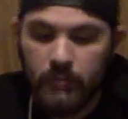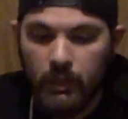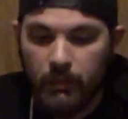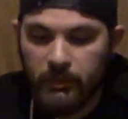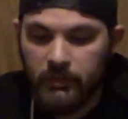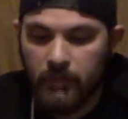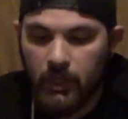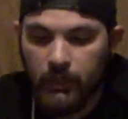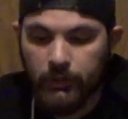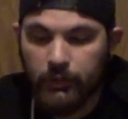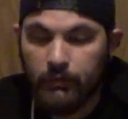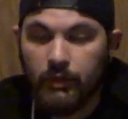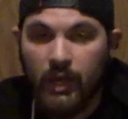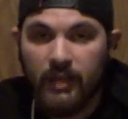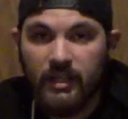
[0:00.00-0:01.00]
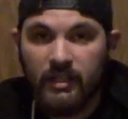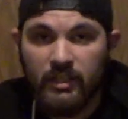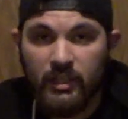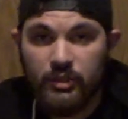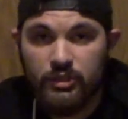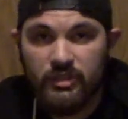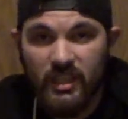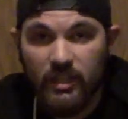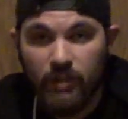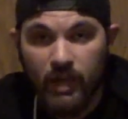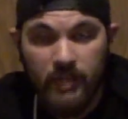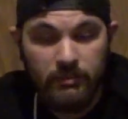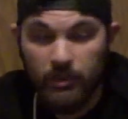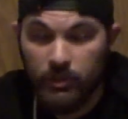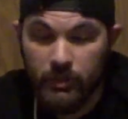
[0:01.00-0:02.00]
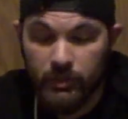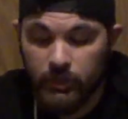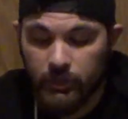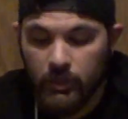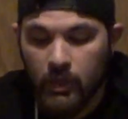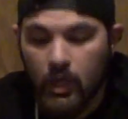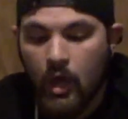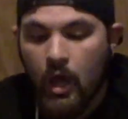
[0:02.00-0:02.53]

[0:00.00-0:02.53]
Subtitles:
I mean, I don't know. I think in countries that eat rats, I'm not really sure.